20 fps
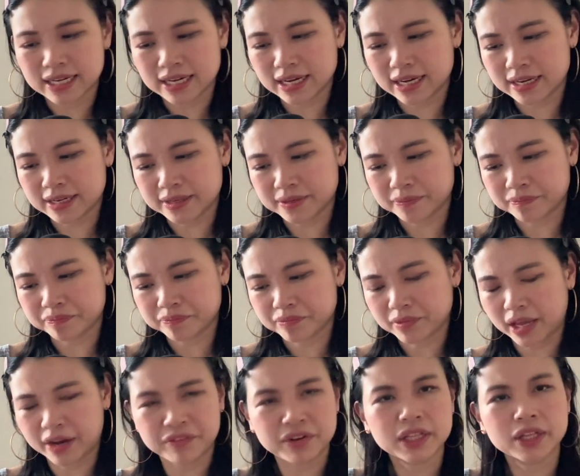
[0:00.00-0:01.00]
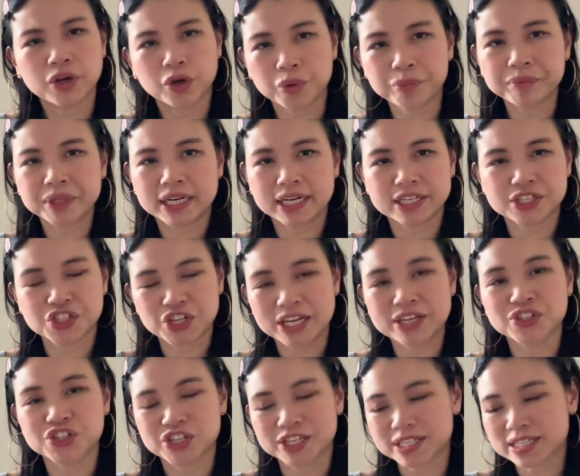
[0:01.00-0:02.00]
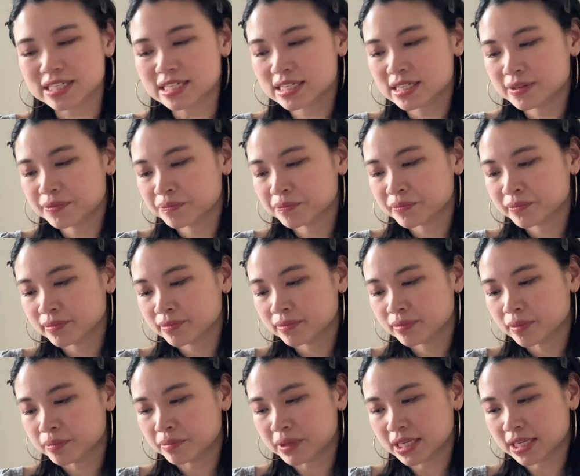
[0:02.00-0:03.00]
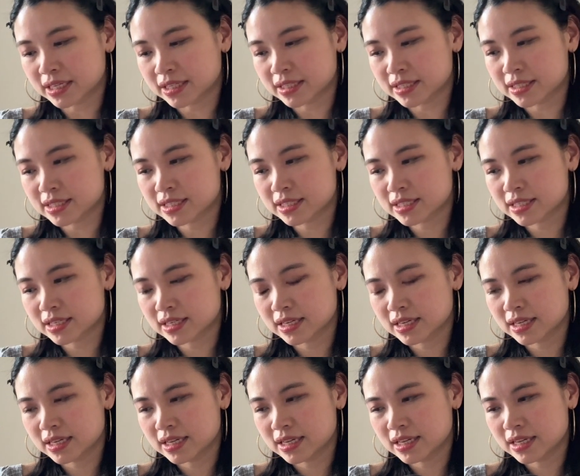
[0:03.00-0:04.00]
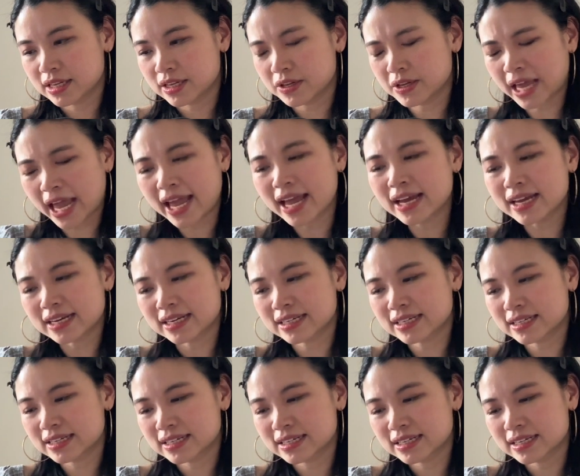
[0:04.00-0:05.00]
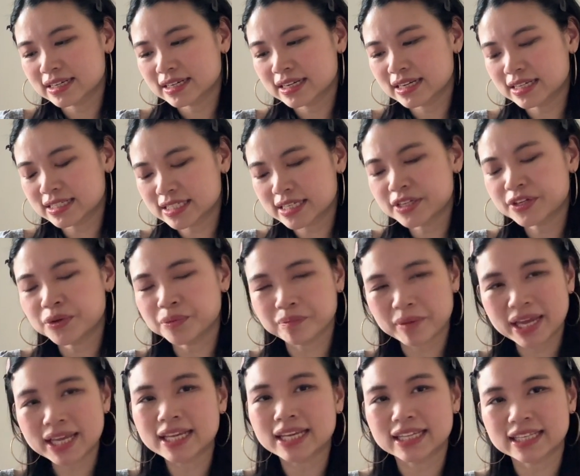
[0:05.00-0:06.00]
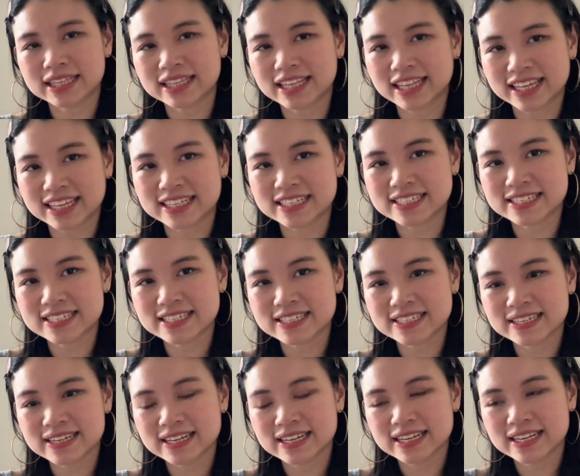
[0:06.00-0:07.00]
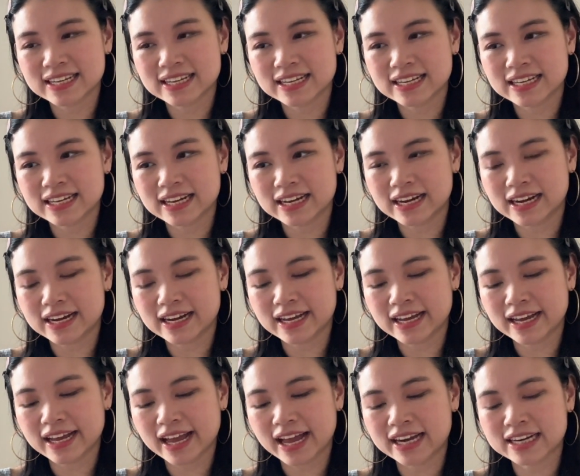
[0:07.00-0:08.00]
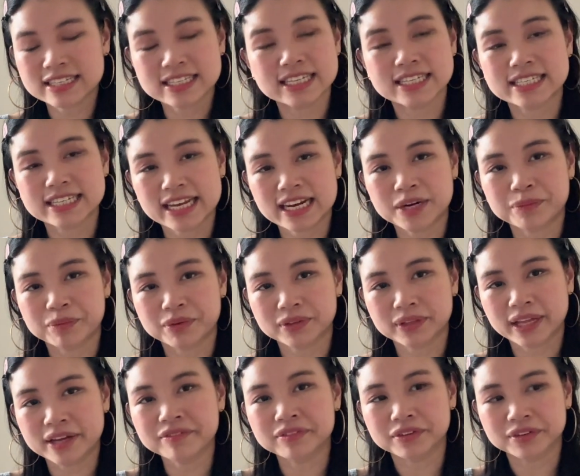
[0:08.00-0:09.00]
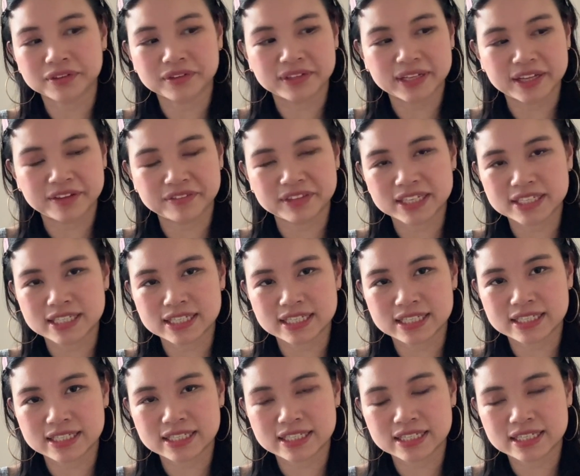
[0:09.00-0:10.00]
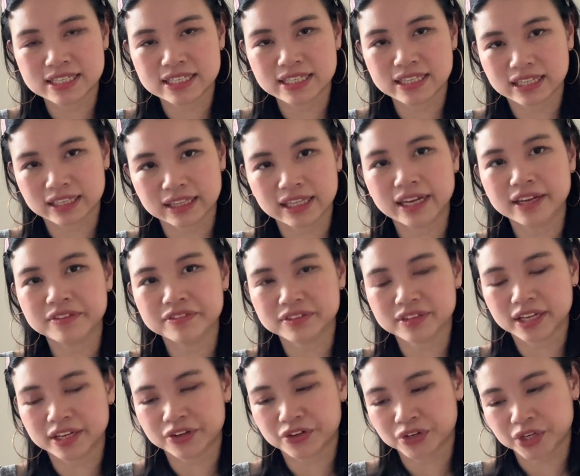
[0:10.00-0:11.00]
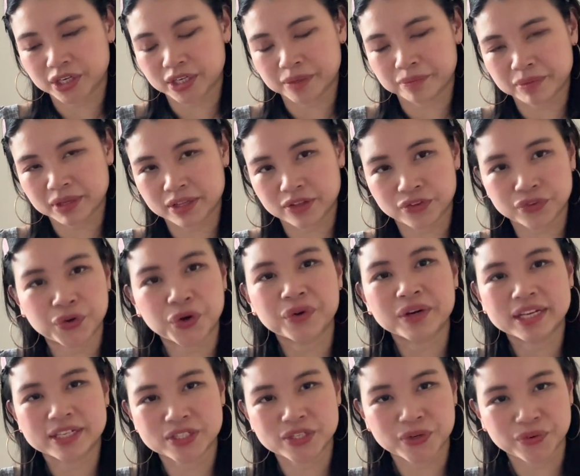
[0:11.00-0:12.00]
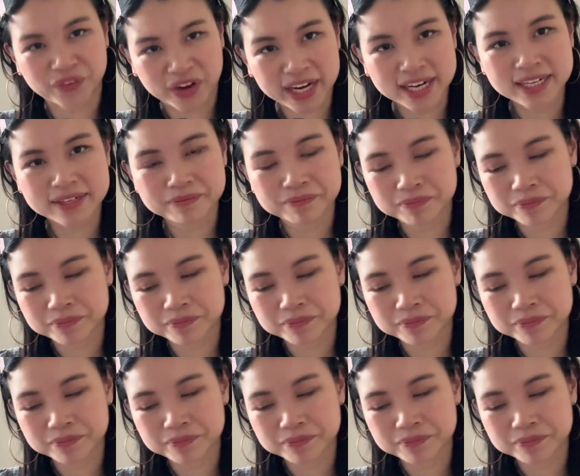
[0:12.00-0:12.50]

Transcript: I really hope that it changes, because you can't continue making things at a sustainable level if this is the life that you're going to be thrown into, right?